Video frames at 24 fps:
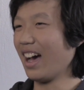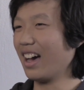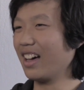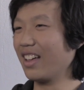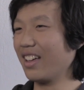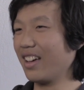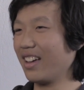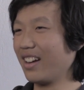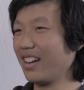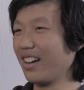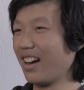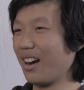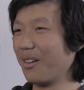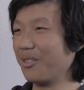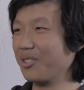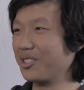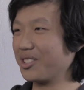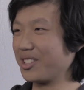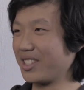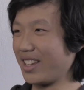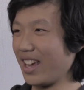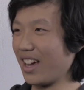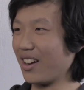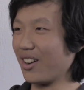and I would
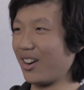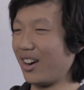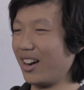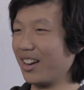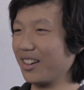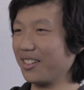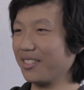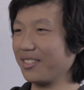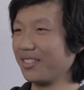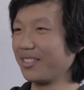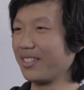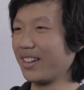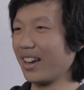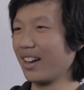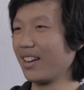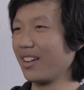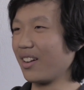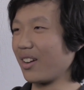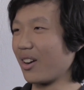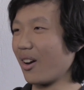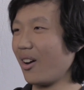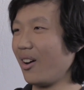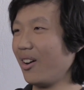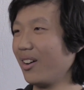just get on, get in
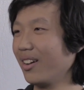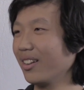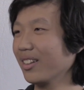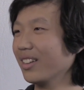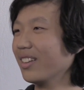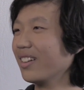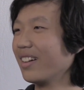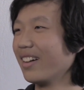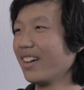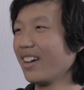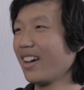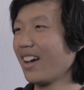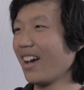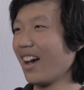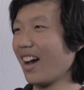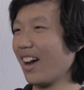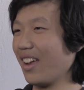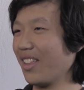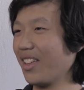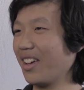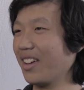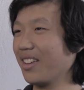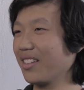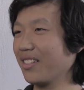a call,
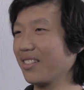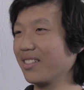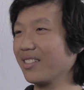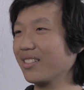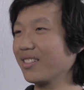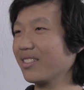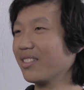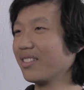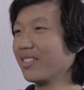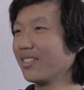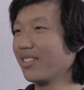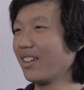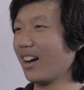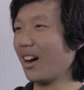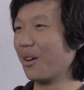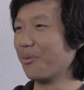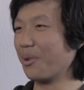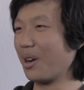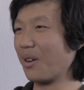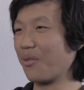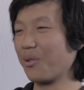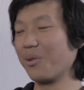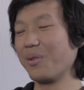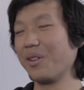and then uh,
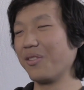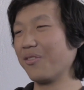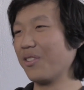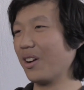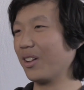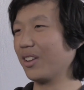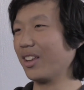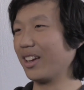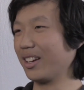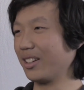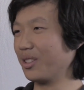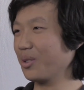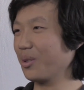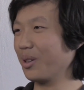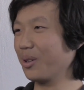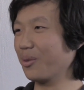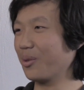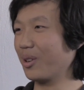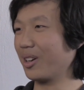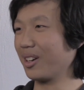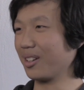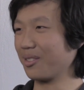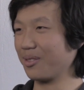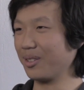whenever we felt like doing
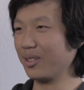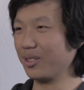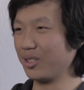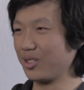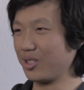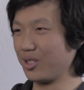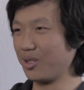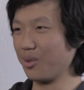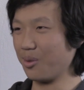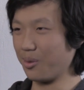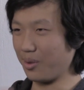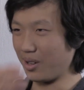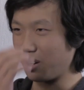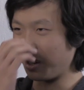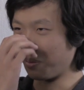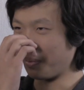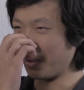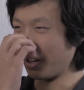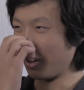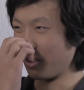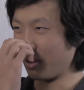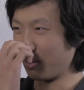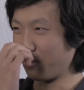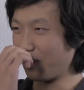work, we would just do work.
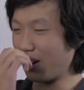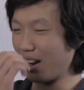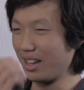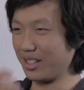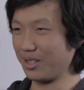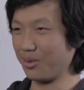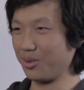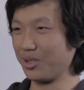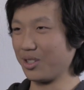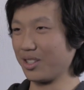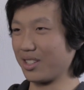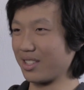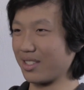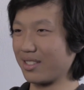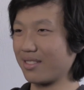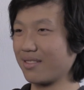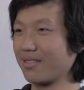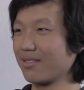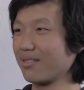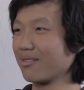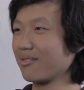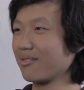But otherwise, it was just